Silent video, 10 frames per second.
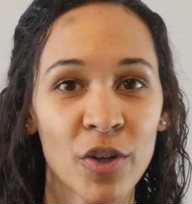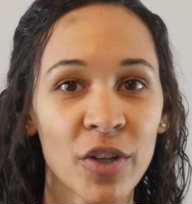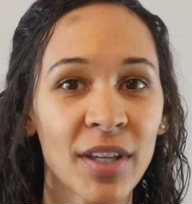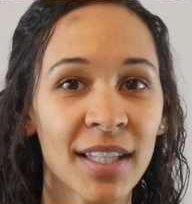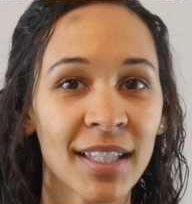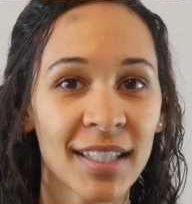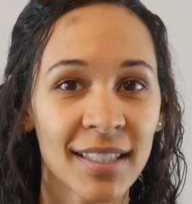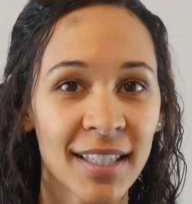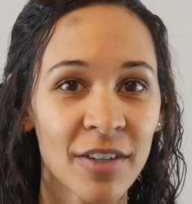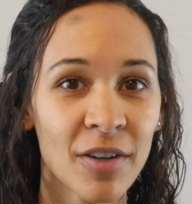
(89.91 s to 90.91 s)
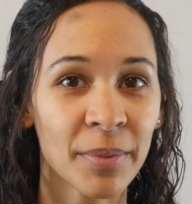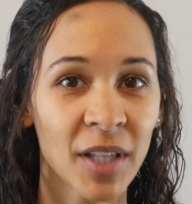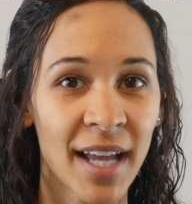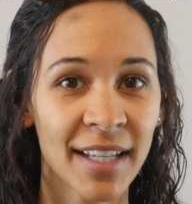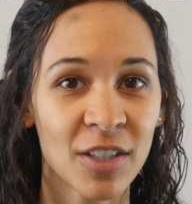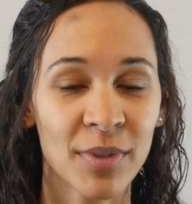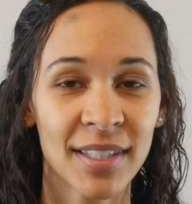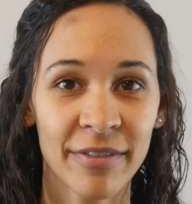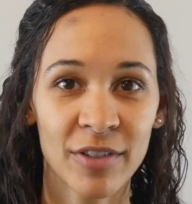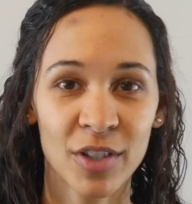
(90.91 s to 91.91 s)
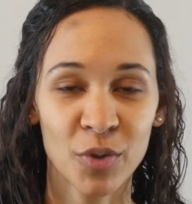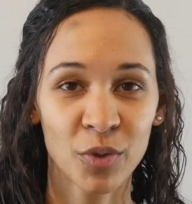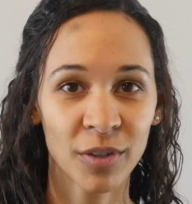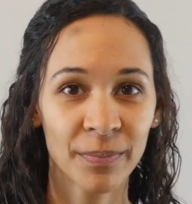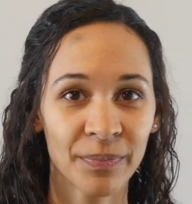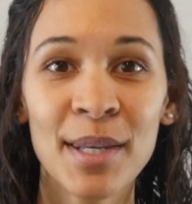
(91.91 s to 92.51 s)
or you can consider applying to a different school.